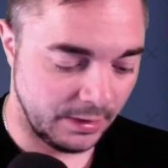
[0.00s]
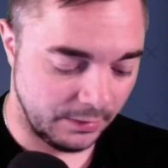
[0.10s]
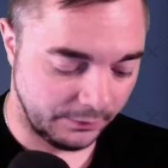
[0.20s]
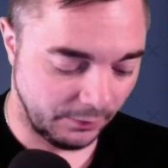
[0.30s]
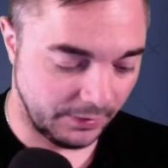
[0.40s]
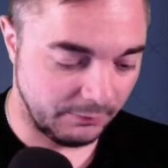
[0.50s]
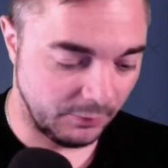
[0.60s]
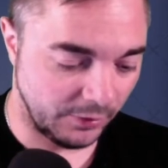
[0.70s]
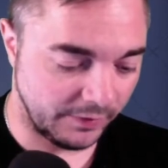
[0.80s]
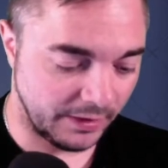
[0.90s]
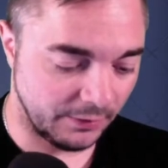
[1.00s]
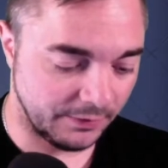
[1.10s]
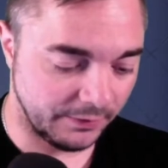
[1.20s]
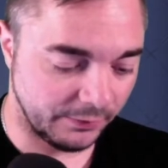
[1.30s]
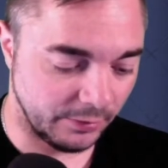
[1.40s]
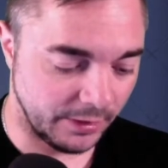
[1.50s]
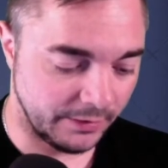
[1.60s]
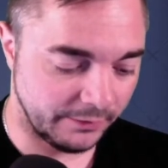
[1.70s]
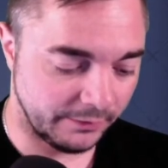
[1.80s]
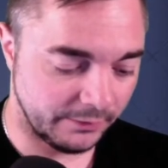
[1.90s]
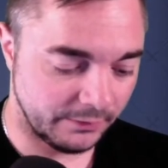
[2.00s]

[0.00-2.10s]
So then we want to take out these 2 guys.